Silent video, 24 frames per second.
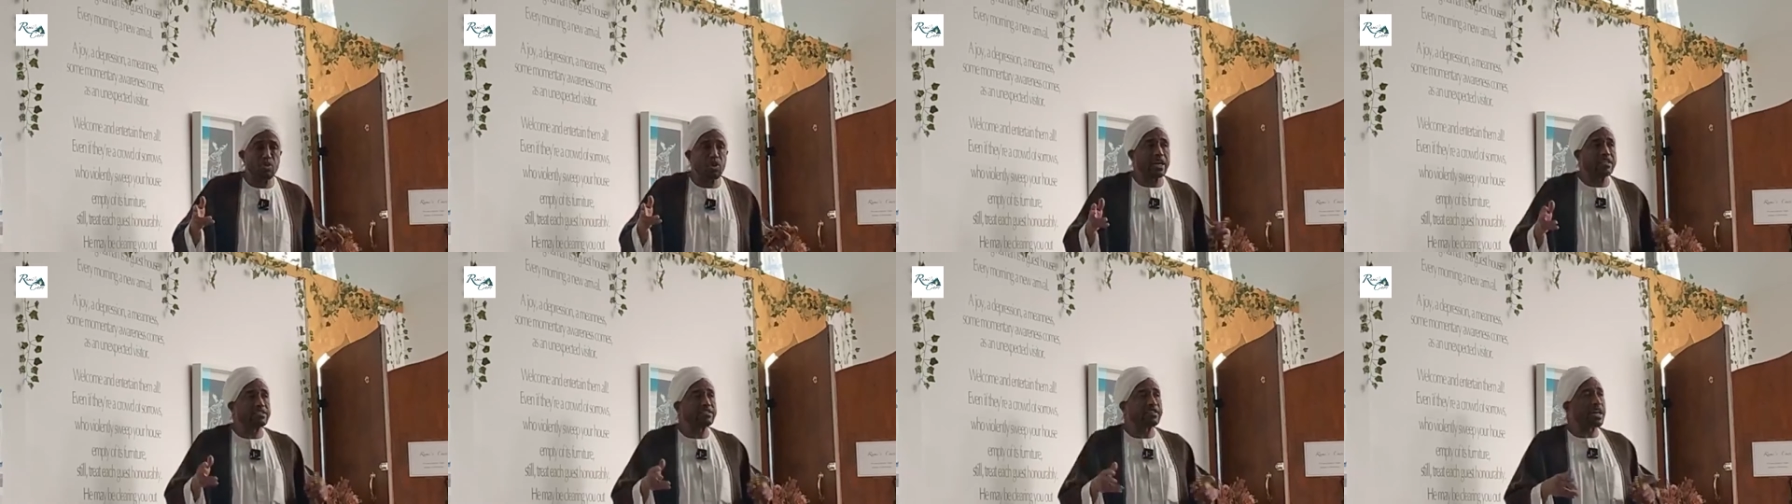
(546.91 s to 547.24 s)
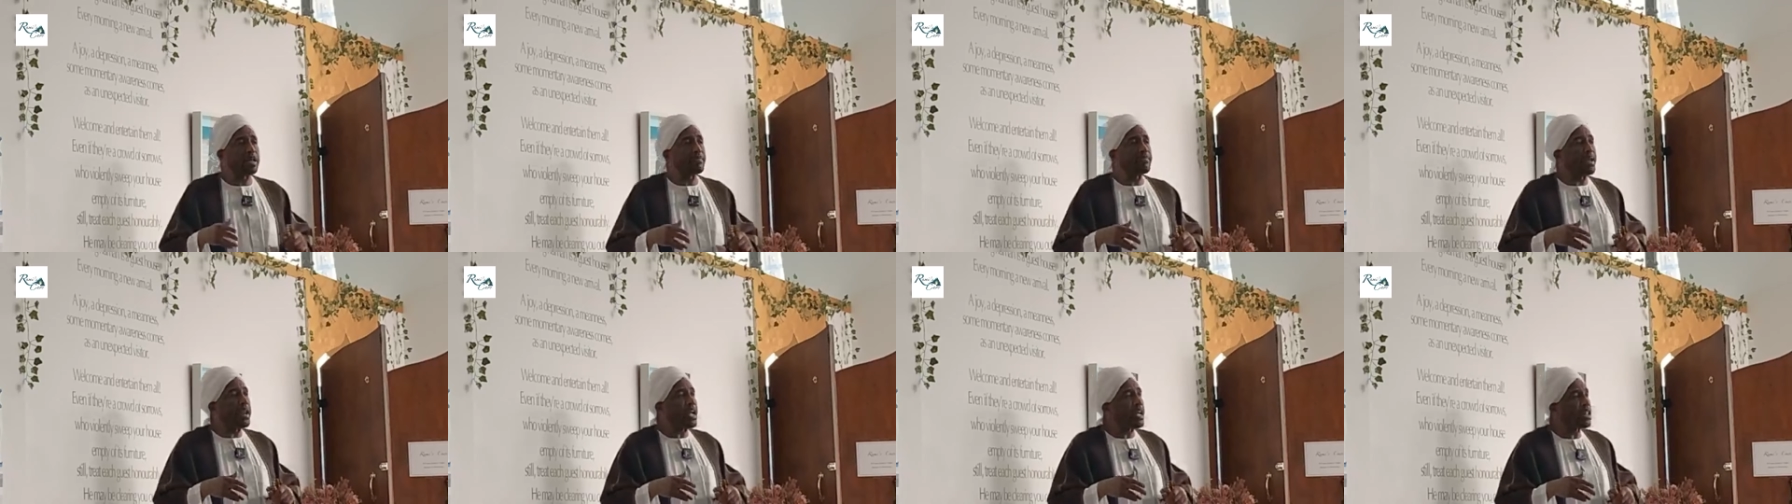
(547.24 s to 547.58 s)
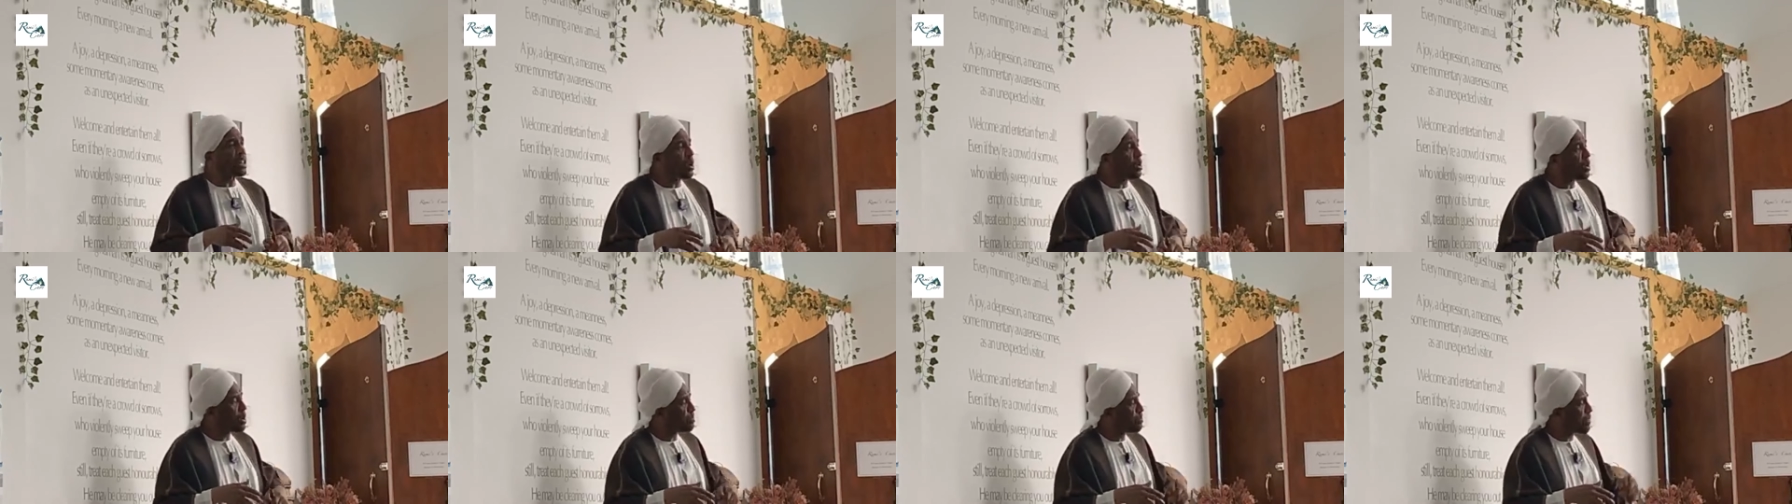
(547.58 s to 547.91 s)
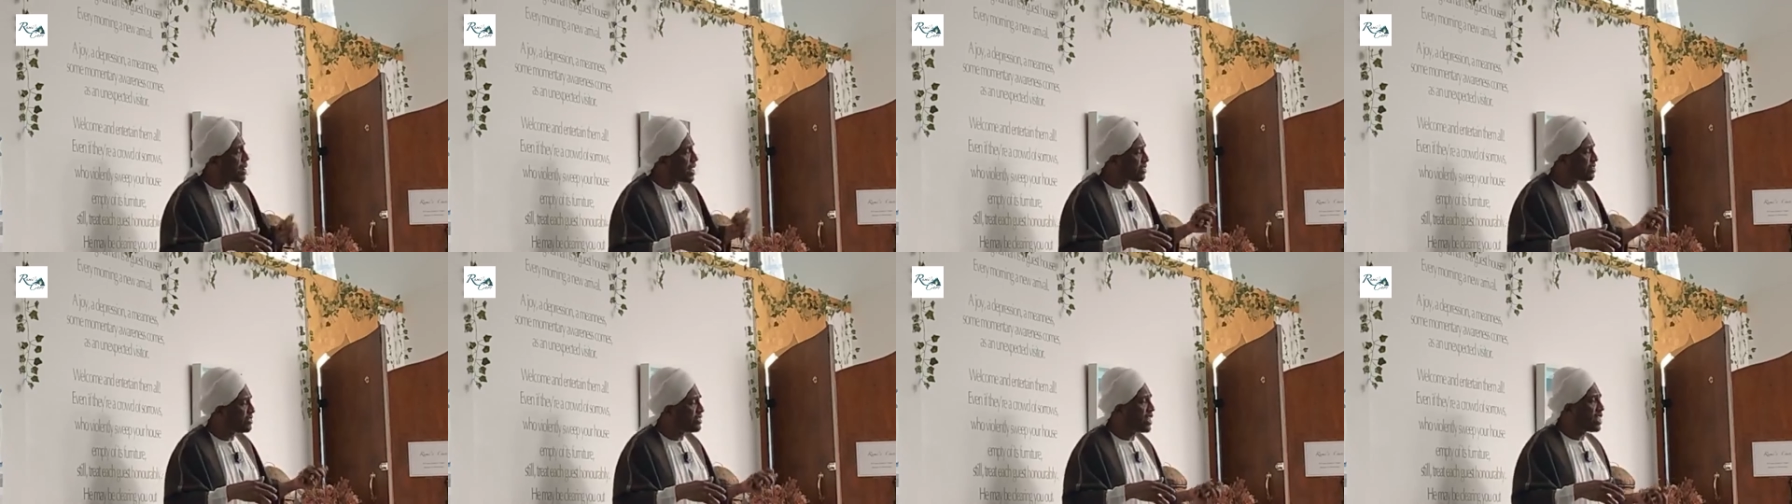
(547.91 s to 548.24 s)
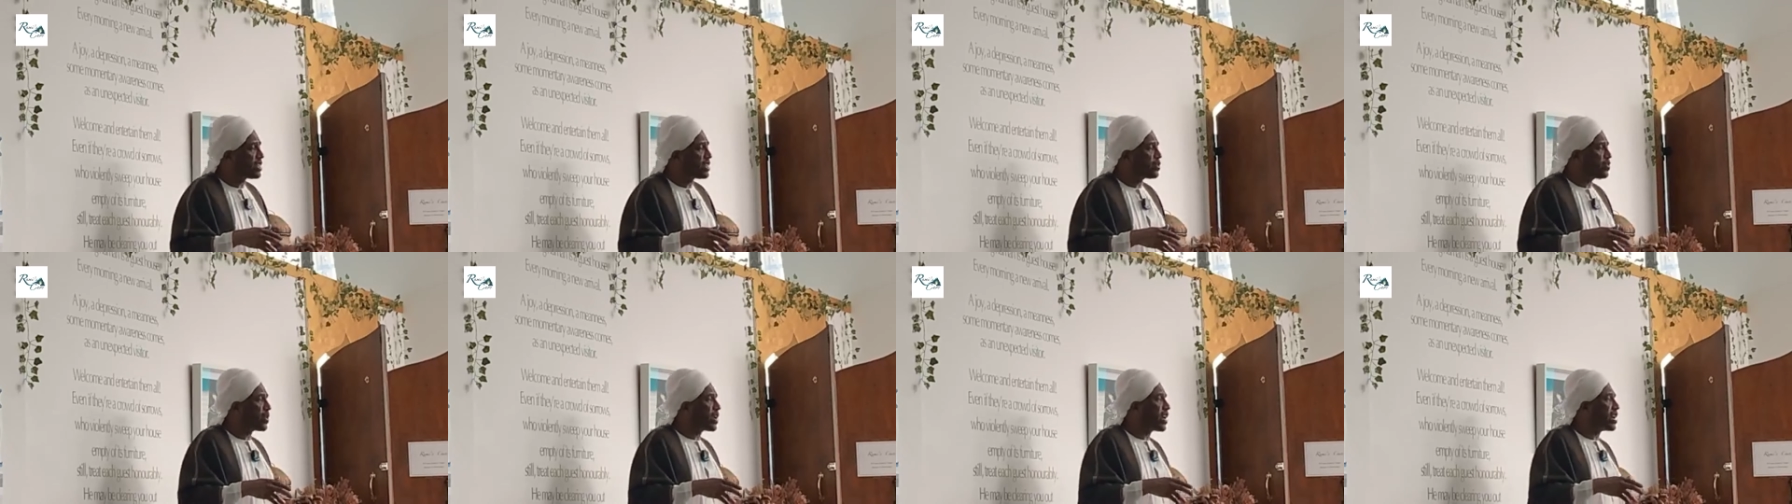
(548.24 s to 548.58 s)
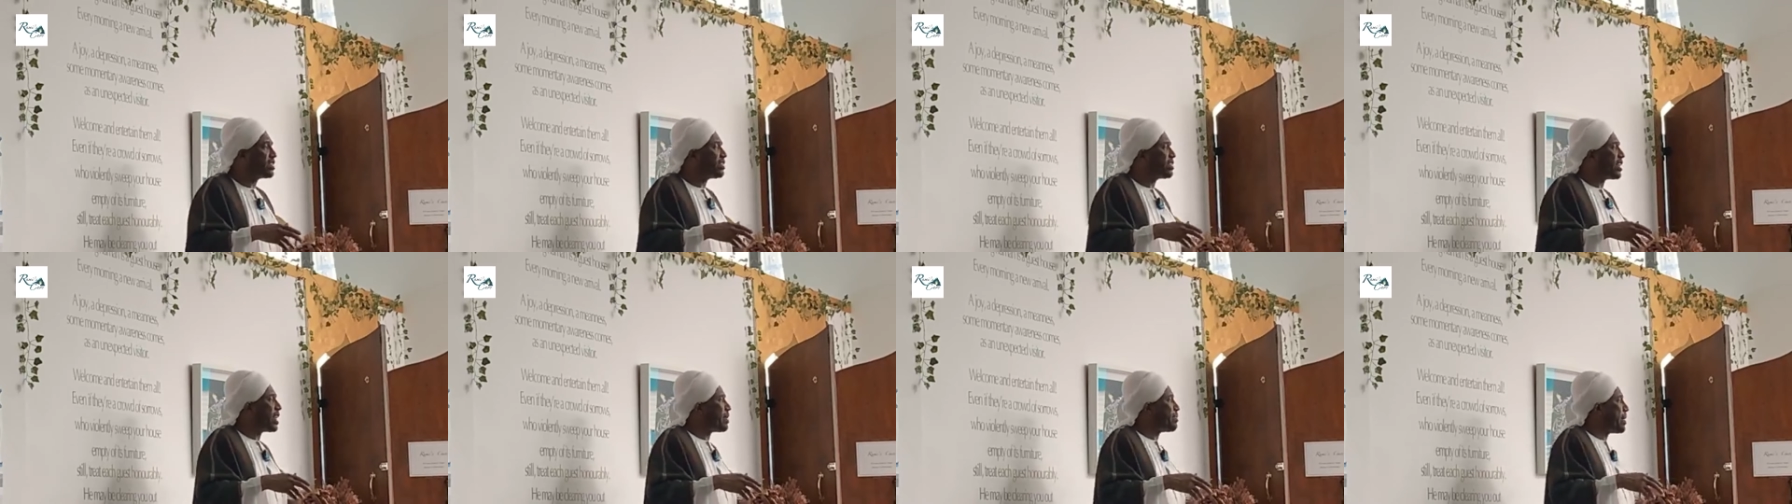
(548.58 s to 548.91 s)
We can celebrate our birthdays. We
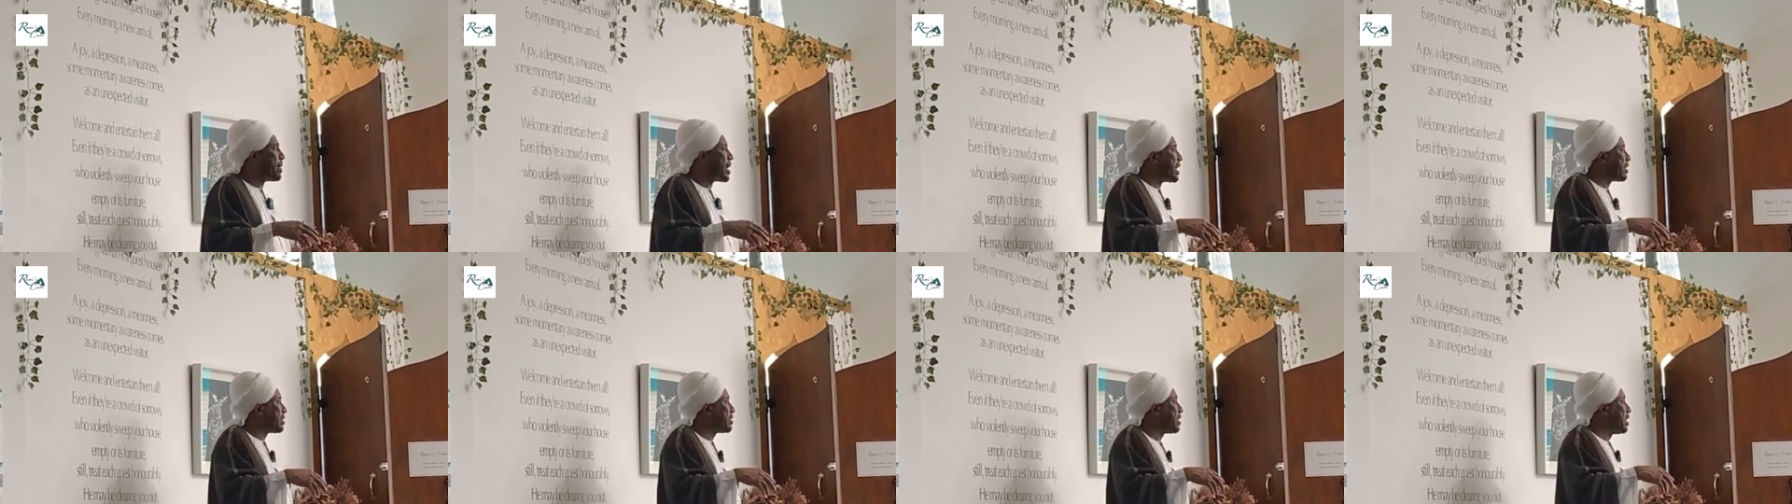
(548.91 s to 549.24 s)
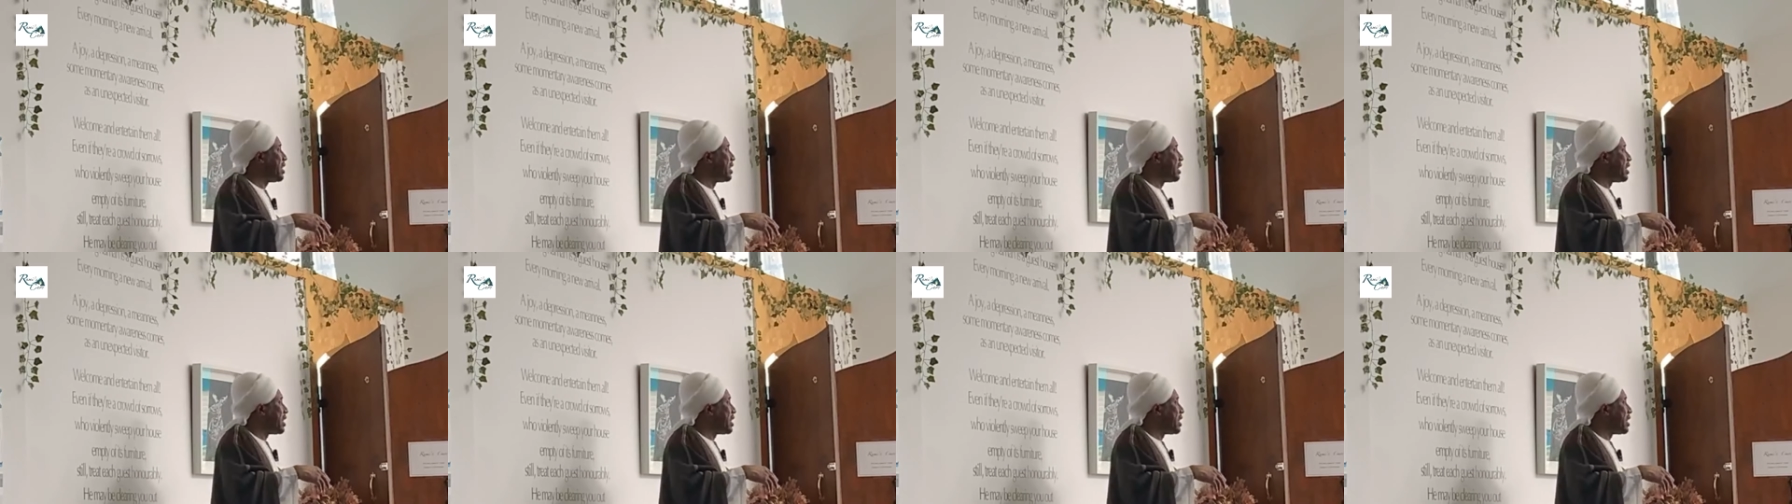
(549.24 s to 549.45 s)
can celebrate